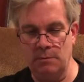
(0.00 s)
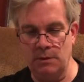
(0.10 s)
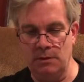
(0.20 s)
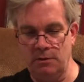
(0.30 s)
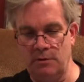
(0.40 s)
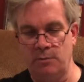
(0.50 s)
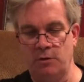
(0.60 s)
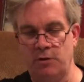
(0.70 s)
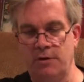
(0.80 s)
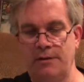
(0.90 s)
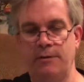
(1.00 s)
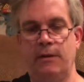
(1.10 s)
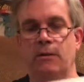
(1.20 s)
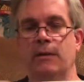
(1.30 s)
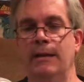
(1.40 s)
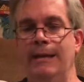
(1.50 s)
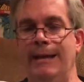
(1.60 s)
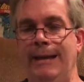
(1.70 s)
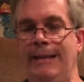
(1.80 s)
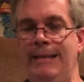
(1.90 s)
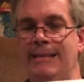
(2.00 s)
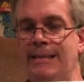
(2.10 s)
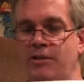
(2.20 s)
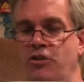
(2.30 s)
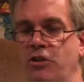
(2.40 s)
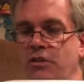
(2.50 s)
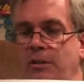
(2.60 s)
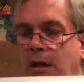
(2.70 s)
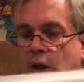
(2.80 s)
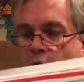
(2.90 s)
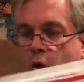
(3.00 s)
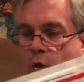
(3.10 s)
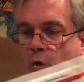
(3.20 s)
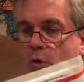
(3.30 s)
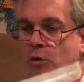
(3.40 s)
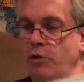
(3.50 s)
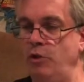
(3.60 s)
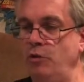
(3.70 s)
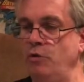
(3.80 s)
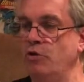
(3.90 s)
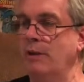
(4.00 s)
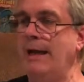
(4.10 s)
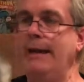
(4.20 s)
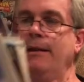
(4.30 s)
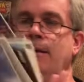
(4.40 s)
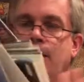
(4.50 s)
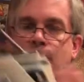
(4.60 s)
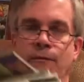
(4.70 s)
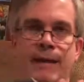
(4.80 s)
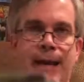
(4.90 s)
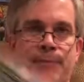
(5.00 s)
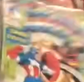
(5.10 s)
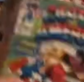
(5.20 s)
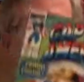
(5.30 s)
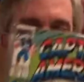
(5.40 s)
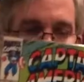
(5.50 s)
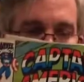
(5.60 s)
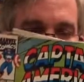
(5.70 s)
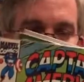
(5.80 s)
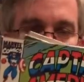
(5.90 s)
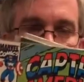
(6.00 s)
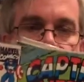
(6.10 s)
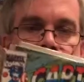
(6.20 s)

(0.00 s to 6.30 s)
there's some good stuff in here. This is just a whole huge lot of Captain America books.